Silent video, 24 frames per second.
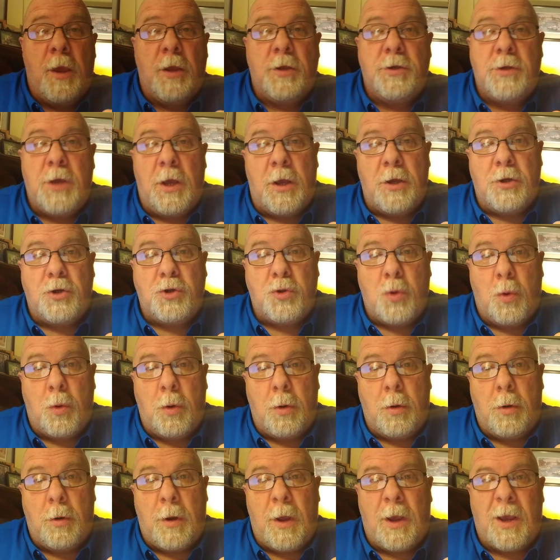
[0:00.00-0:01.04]
It's got a
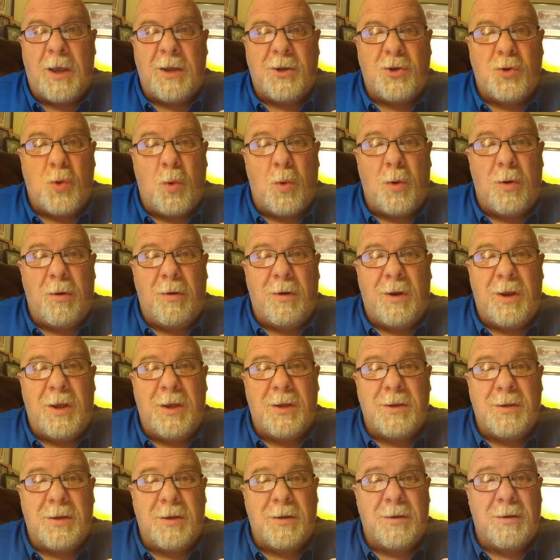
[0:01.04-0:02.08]
short, like a shorter
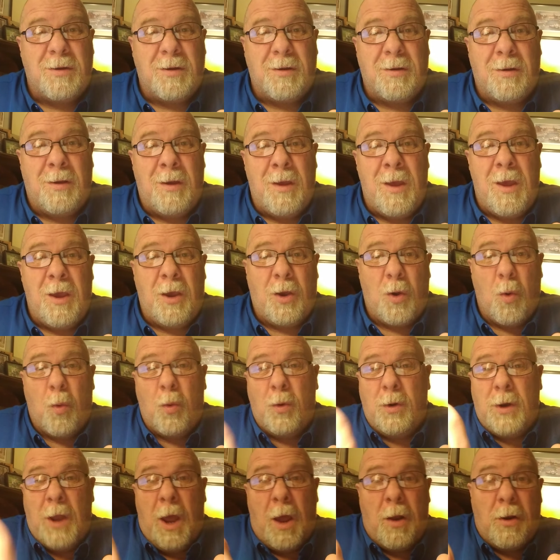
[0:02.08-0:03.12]
distance.
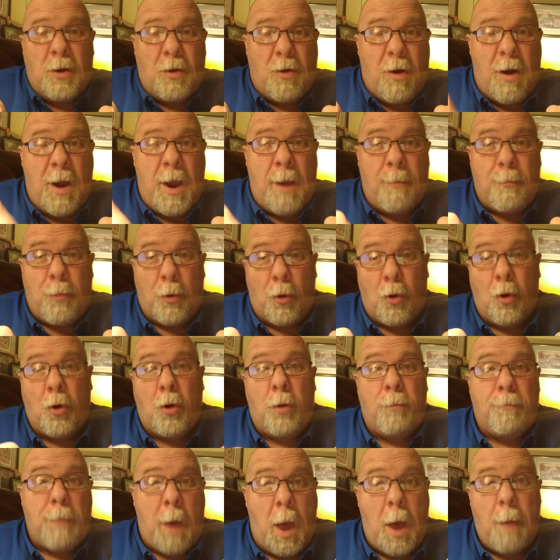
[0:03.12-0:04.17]
Going down the
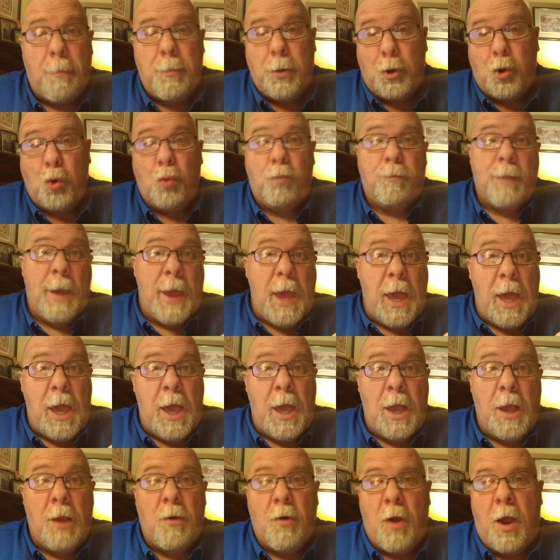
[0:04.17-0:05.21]
crapper, pop too
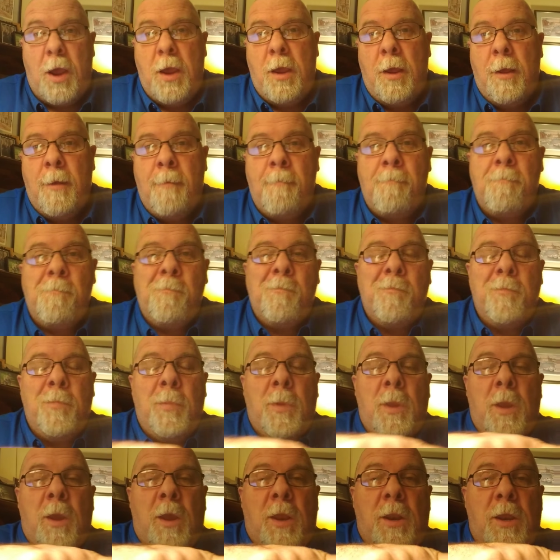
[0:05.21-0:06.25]
big, right?
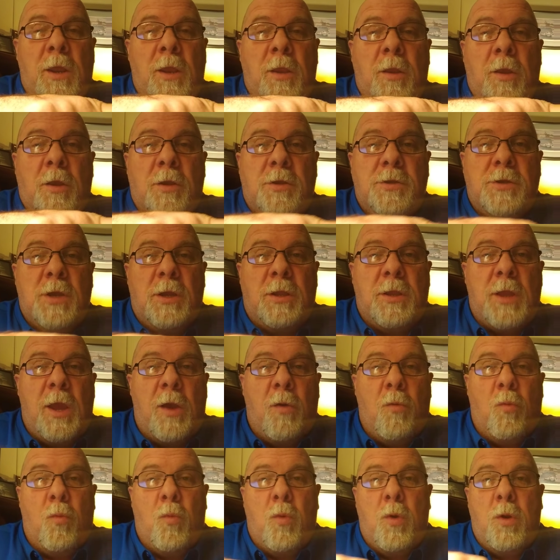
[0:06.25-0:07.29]
And then it's got
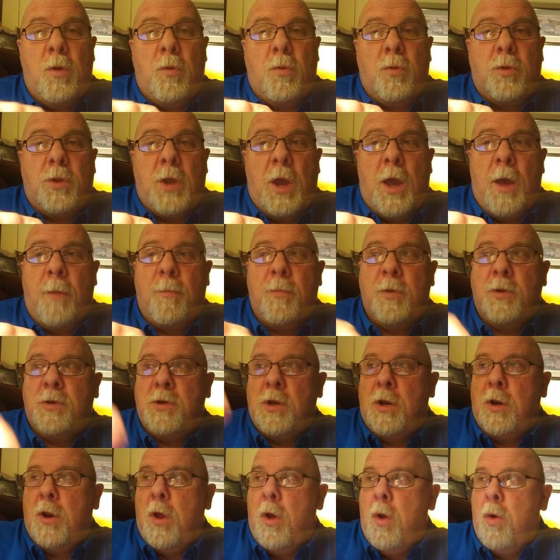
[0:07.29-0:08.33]
that one on top, it's
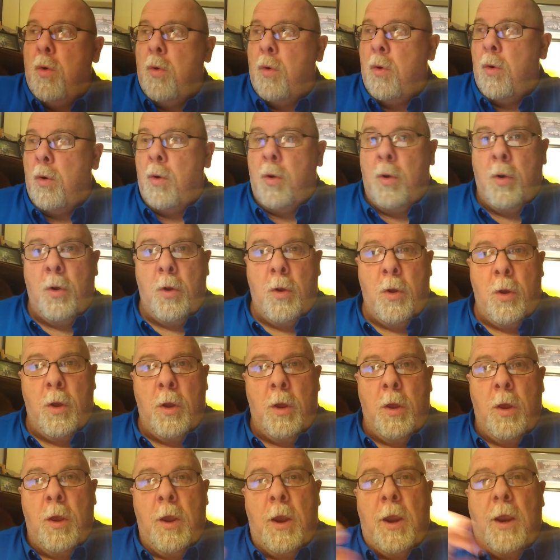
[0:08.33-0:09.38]
a longer.
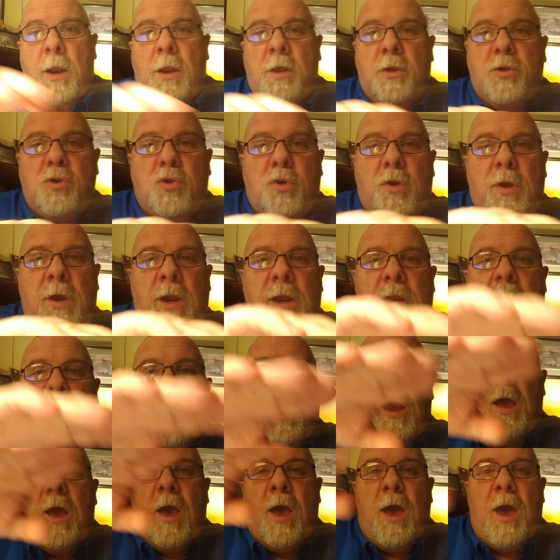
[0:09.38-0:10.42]
And it's creating
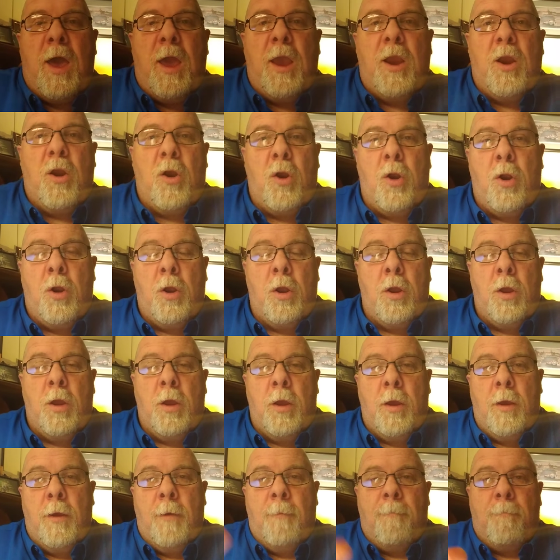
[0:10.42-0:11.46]
a higher,
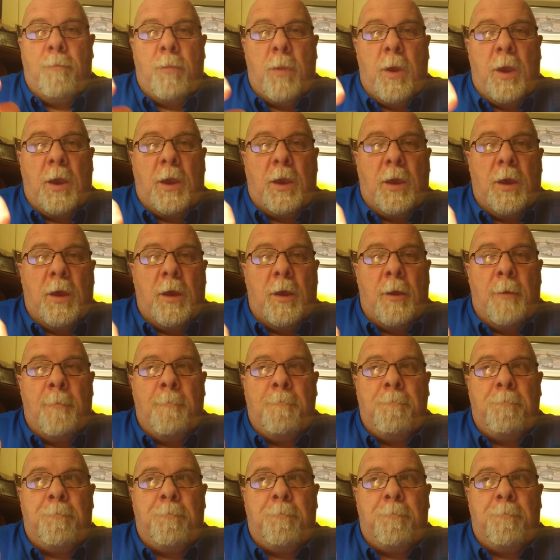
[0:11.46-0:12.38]
like a,